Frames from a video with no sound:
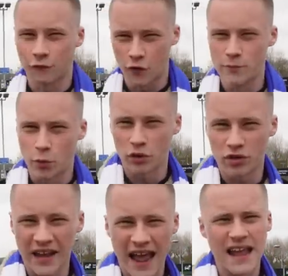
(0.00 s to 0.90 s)
the three points
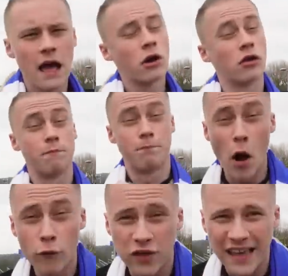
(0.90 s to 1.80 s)
today, because
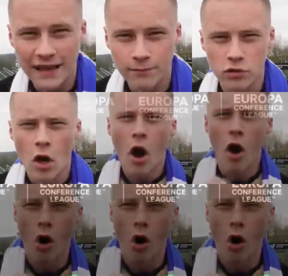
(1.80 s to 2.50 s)
both teams are